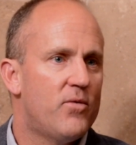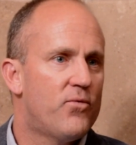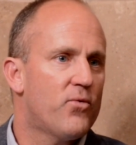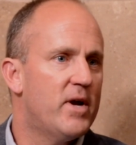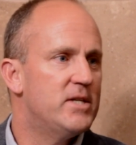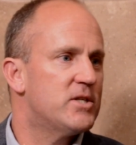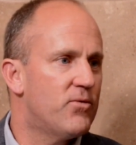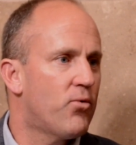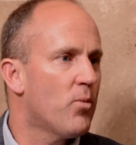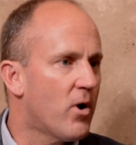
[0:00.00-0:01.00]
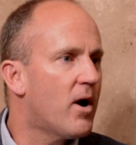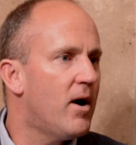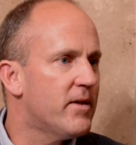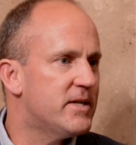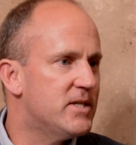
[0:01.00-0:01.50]
friends and former
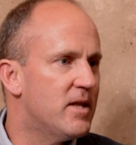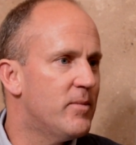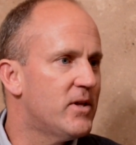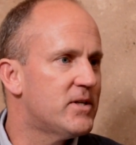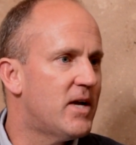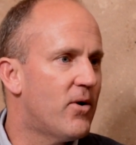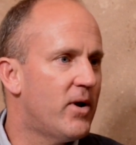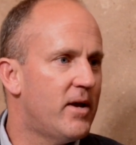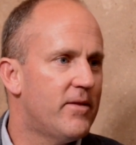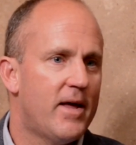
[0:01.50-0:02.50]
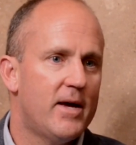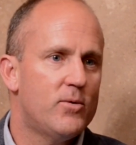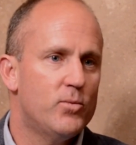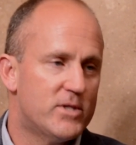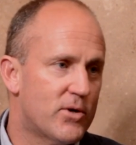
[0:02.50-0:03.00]
colleagues in the military,
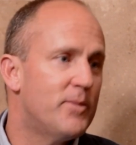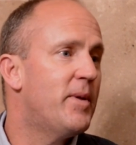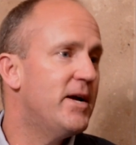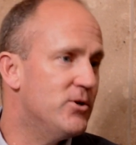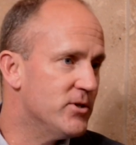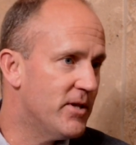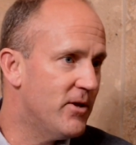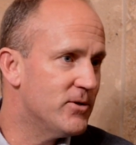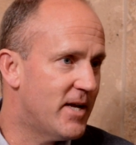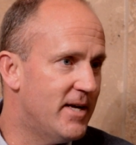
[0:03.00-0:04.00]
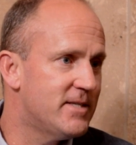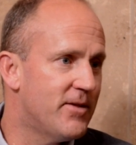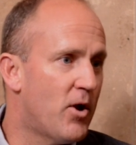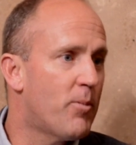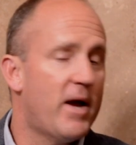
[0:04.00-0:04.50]
we still had pagers in those days,
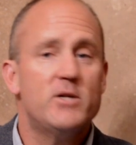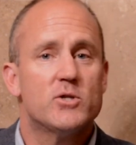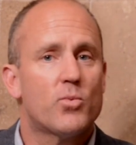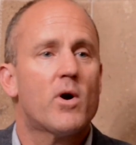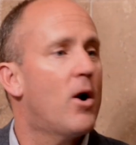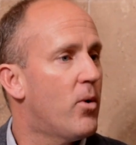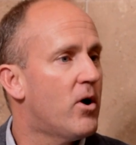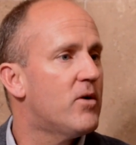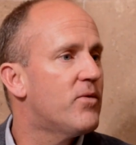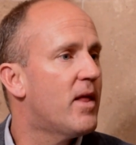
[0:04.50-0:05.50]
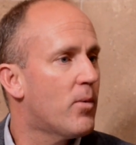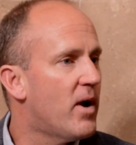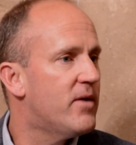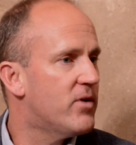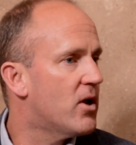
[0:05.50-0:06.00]
and their pagers were going off and they were
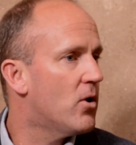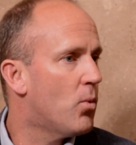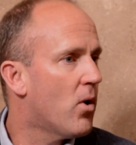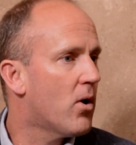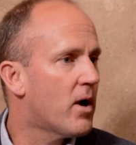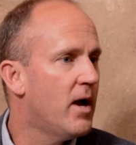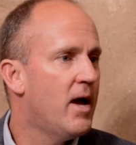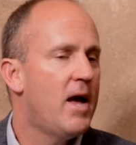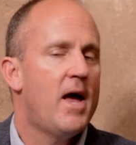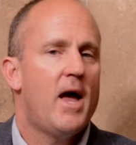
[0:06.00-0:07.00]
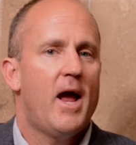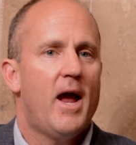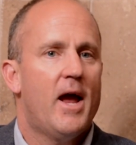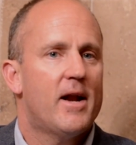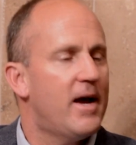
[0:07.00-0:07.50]
having to go to work.
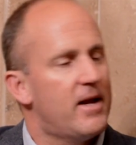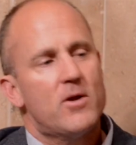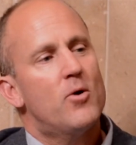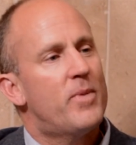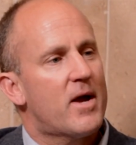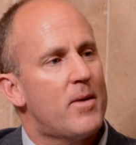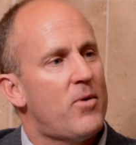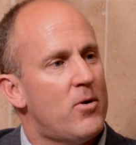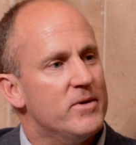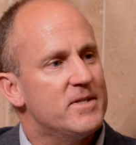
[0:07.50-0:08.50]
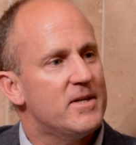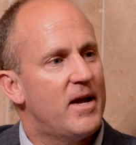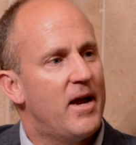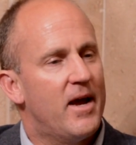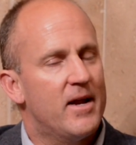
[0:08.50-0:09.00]
And I had to go pick up almonds.
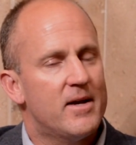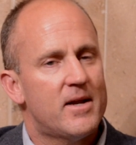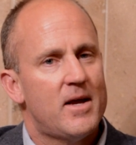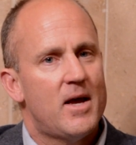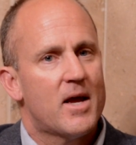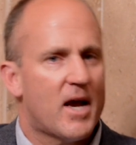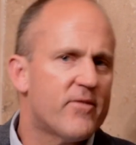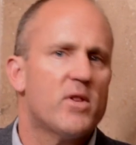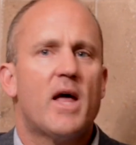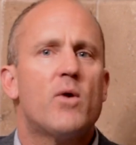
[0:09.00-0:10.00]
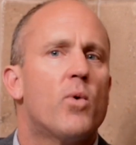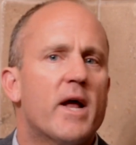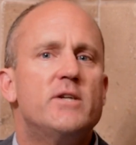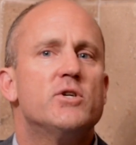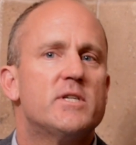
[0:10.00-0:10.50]
And kind of in light of what
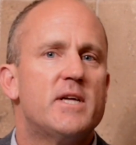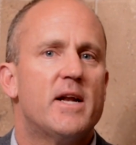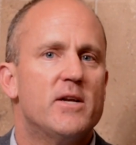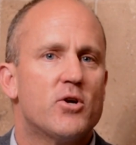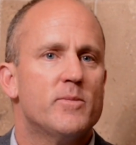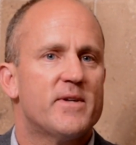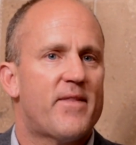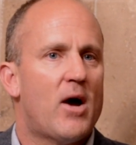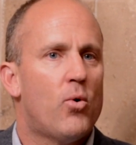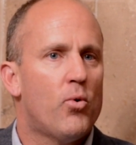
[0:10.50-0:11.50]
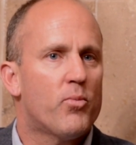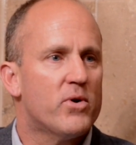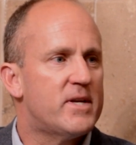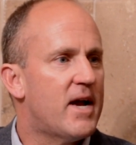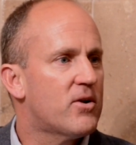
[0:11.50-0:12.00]
I just said in terms of that whole
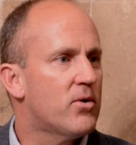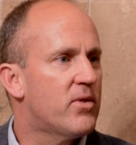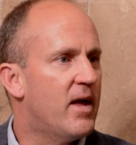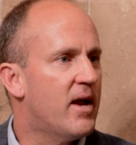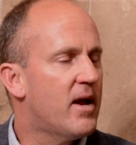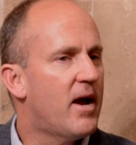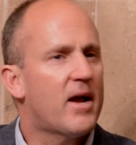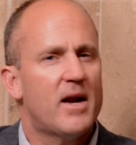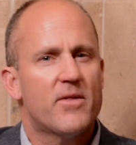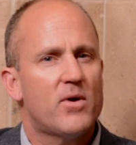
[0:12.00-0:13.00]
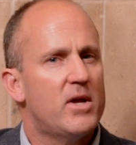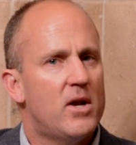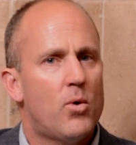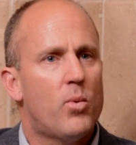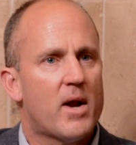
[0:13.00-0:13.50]
protector thing, I kind of thought,
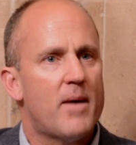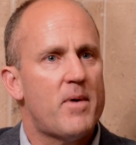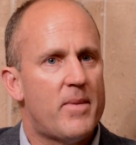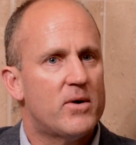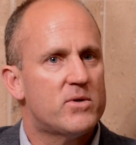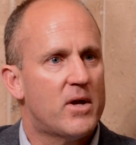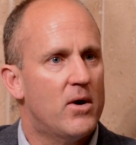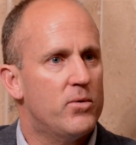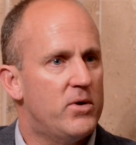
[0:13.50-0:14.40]
what I'm about to go